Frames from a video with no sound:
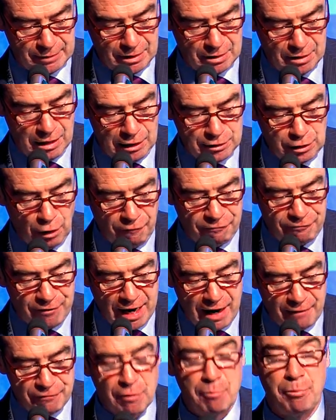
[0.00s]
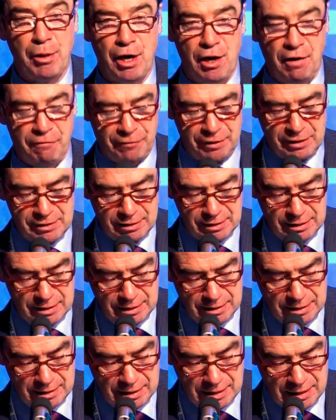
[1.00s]
Although far from perfect,
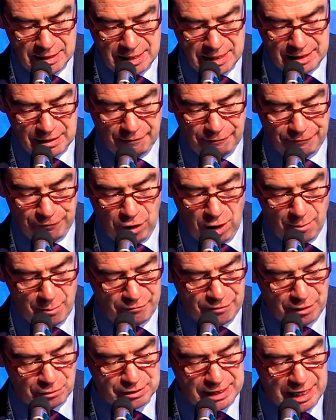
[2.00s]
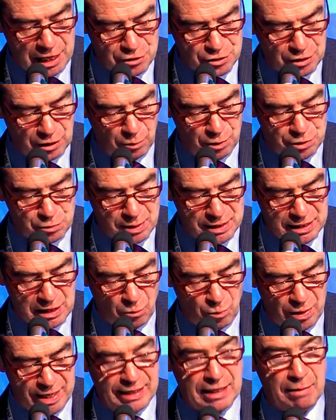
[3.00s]
it can form a foundation on which we can
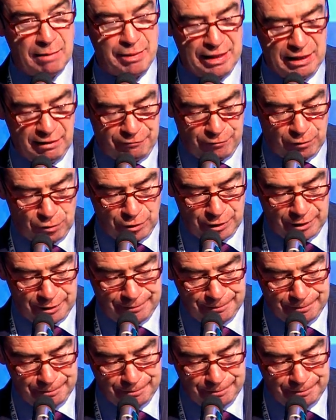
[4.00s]
win and build further.